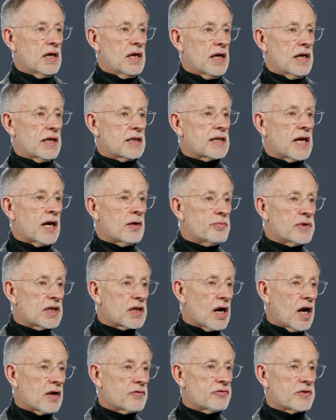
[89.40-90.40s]
and can be
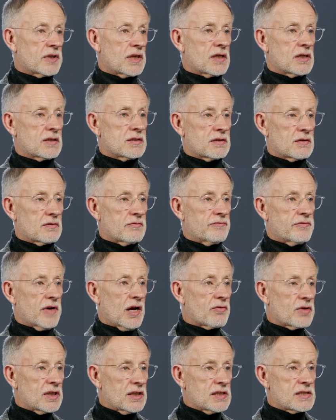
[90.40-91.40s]
configured
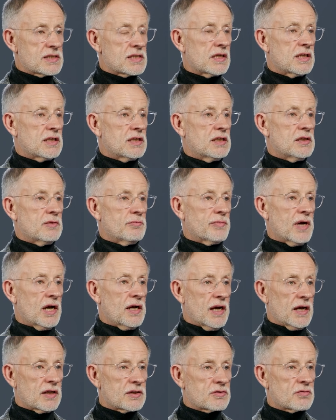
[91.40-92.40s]
very easily by
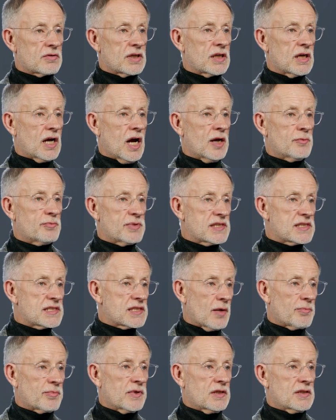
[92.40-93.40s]
entering IP
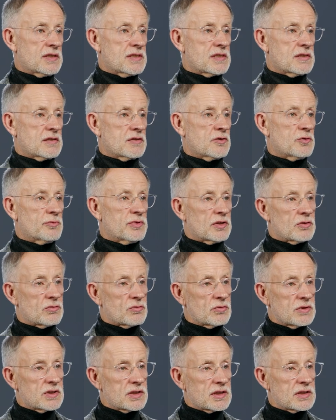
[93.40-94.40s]
subnets to be
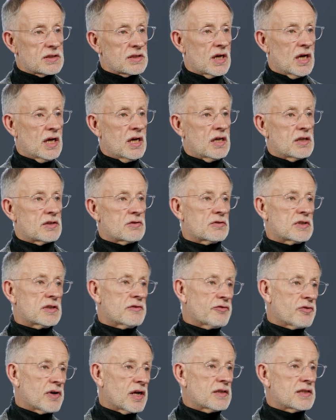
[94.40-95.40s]
routed to
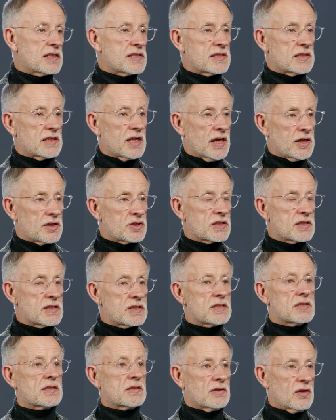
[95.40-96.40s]
different
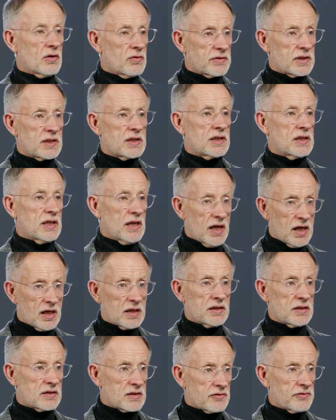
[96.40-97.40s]
destinations over the air
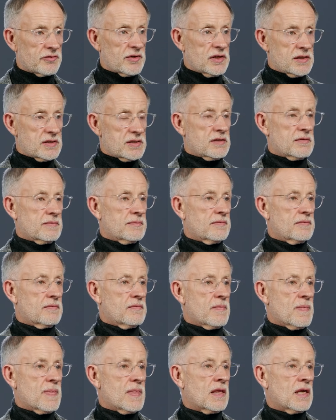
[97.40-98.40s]
interface.
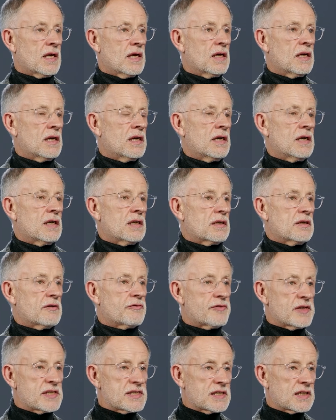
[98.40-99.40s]
The
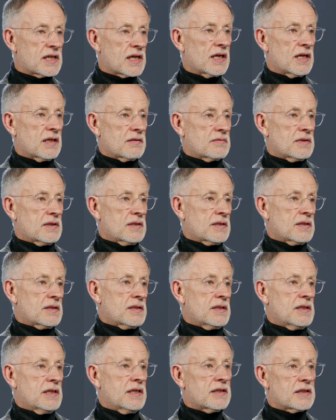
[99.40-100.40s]
physical
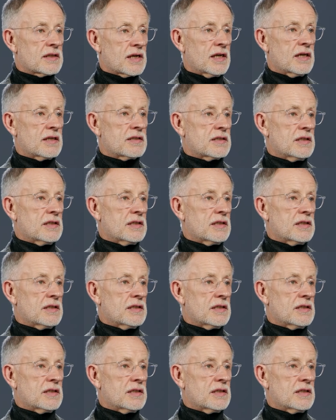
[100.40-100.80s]
Ethernet